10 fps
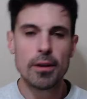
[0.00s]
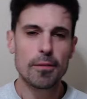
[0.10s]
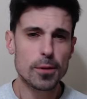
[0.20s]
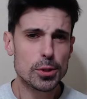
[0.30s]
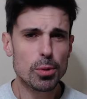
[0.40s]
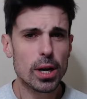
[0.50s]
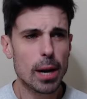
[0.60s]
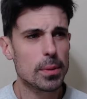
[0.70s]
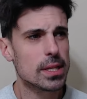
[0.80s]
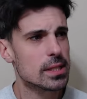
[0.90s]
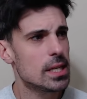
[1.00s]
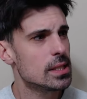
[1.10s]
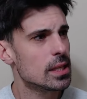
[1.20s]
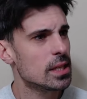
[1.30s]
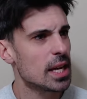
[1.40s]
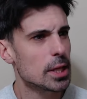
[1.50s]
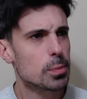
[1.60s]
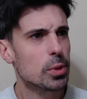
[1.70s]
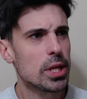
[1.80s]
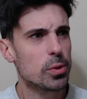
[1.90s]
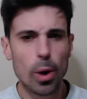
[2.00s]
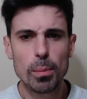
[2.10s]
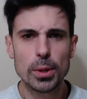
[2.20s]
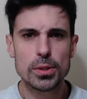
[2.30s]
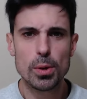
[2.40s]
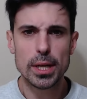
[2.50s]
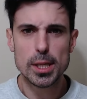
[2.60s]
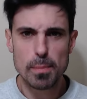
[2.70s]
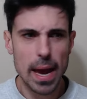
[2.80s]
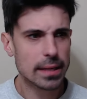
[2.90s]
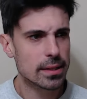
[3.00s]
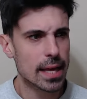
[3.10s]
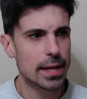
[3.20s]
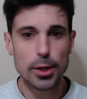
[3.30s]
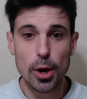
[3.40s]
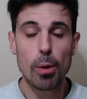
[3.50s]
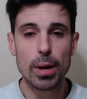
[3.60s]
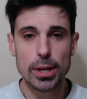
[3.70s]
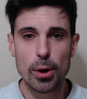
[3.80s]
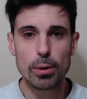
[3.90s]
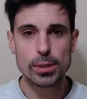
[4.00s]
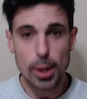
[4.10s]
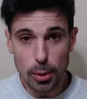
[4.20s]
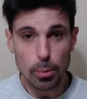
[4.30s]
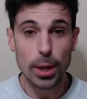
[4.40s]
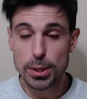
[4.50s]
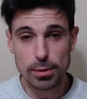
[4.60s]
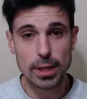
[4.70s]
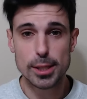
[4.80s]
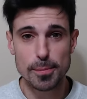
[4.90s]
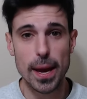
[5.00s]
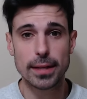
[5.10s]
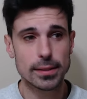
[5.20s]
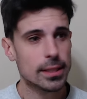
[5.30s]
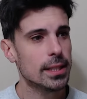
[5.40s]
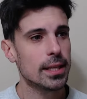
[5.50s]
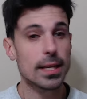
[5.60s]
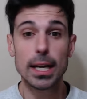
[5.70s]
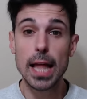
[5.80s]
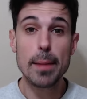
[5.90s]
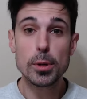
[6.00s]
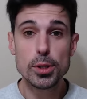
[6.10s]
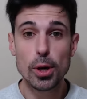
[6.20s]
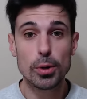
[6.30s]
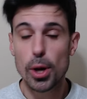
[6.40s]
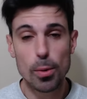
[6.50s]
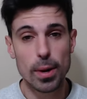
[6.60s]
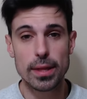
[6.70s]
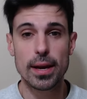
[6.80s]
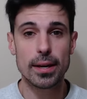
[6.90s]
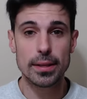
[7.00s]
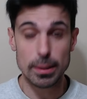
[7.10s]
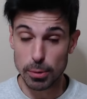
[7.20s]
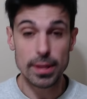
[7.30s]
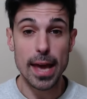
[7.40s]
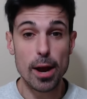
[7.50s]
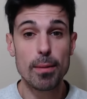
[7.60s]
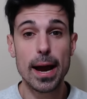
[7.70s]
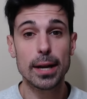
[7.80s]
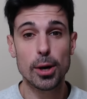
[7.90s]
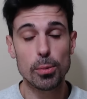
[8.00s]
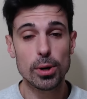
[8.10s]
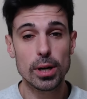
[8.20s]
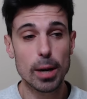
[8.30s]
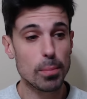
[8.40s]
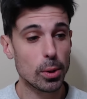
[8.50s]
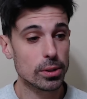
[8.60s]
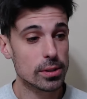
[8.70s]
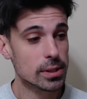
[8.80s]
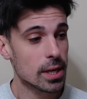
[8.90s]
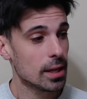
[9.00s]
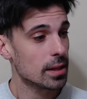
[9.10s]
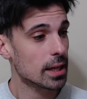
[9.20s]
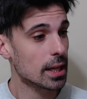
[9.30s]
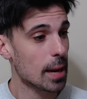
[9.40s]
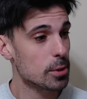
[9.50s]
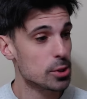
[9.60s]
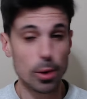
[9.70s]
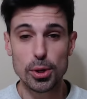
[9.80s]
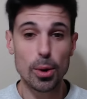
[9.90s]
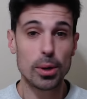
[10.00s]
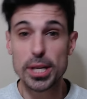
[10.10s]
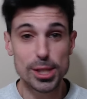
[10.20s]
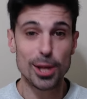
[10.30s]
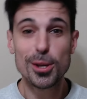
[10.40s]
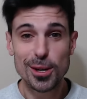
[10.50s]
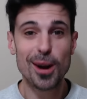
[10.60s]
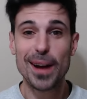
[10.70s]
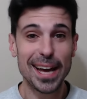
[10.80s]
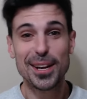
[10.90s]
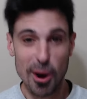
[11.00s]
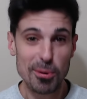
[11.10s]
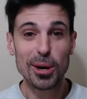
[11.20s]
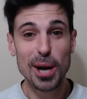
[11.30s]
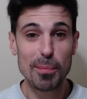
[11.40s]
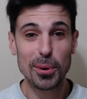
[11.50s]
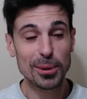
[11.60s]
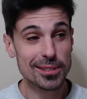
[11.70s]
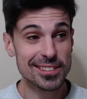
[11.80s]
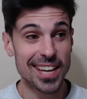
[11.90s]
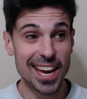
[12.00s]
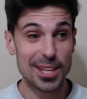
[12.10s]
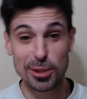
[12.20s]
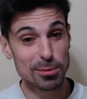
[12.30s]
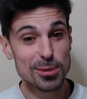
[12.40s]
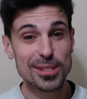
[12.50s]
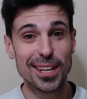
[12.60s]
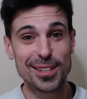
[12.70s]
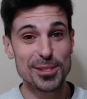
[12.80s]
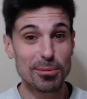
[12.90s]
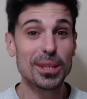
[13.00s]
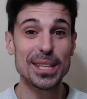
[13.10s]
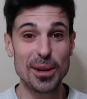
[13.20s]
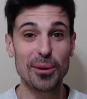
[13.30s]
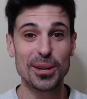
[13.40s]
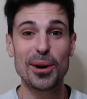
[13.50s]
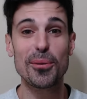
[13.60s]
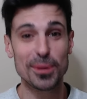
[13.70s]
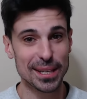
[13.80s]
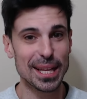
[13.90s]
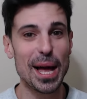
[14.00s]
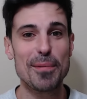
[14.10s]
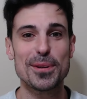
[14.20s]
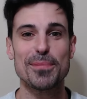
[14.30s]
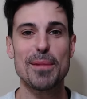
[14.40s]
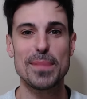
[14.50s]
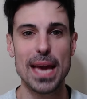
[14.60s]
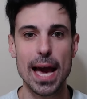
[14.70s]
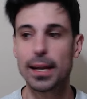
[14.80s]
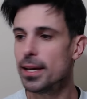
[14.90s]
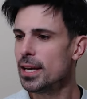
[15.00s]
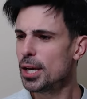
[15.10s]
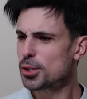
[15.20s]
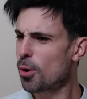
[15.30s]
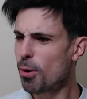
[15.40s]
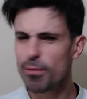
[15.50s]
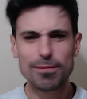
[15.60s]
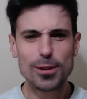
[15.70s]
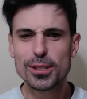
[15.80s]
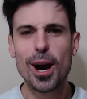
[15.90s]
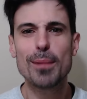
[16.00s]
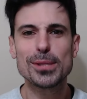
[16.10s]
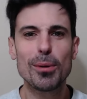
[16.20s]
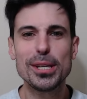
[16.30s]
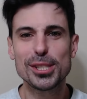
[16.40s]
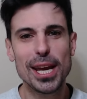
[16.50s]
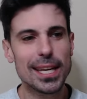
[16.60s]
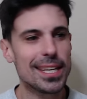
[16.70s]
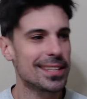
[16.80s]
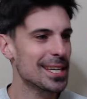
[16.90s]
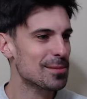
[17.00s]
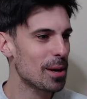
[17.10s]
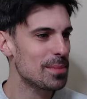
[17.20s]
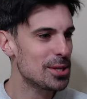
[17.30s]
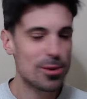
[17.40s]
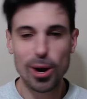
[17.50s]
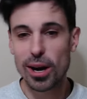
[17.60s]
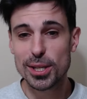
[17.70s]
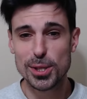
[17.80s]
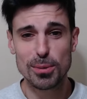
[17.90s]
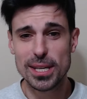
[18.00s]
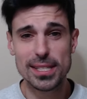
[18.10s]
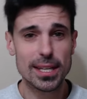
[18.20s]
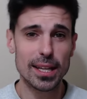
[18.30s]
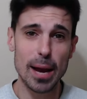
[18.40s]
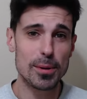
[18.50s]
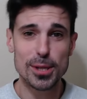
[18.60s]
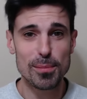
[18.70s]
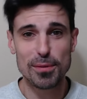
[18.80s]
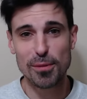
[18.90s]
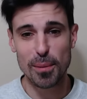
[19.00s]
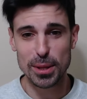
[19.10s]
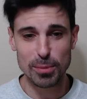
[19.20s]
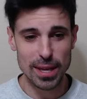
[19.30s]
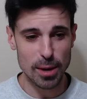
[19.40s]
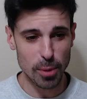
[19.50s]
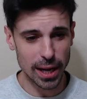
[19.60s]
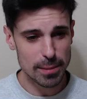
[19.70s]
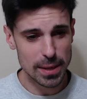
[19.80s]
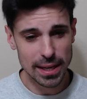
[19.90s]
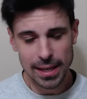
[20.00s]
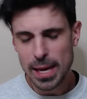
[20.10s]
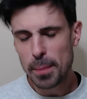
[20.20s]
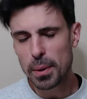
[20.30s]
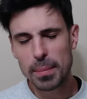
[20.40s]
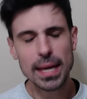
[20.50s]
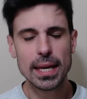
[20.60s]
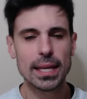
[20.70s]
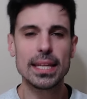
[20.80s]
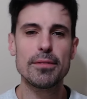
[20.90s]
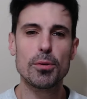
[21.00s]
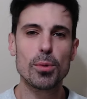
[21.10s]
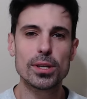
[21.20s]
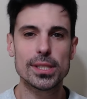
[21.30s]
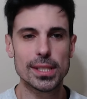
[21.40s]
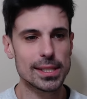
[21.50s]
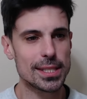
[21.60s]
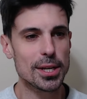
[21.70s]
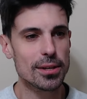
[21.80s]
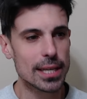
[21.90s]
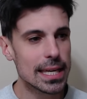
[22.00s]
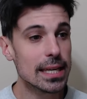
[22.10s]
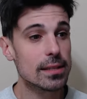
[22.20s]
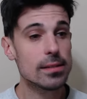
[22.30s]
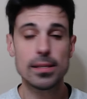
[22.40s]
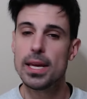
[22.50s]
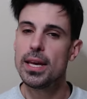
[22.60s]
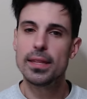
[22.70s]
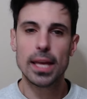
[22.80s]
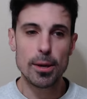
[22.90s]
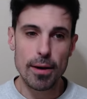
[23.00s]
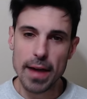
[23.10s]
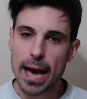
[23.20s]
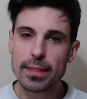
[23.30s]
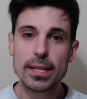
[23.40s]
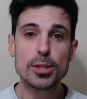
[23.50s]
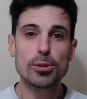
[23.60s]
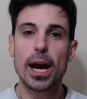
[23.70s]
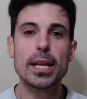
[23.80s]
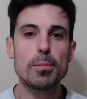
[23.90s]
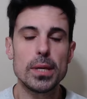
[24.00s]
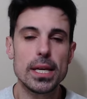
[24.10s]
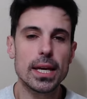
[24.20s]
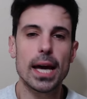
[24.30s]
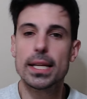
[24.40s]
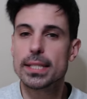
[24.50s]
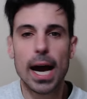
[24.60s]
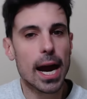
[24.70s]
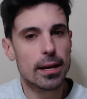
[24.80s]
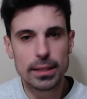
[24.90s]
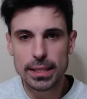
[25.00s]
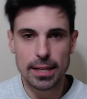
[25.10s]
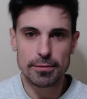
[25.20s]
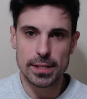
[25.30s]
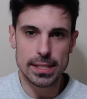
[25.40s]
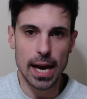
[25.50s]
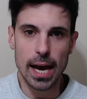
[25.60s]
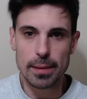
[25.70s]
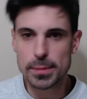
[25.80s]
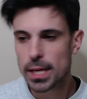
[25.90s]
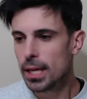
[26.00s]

First World Cup of the season, it's pretty normal to expect that no one knows what to expect. The climbers don't know where they where they are at on World Cup boulders. The climbers don't know where each other are at on World Cup boulders, and the route setters really don't know where the climbers might be at. So first comp's always shaky. Things might be too hard, too easy. Climbers aren't performing the way they want to be. But making it even worse this year is that you have athletes trying to peak at entirely different times.